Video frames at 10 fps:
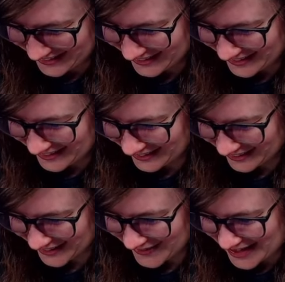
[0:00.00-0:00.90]
He's not
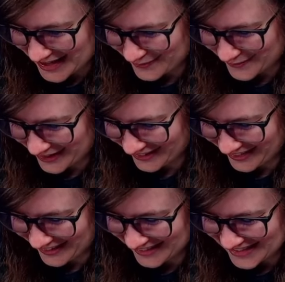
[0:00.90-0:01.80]
gonna be happy about
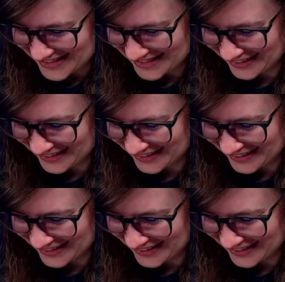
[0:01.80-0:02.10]
this.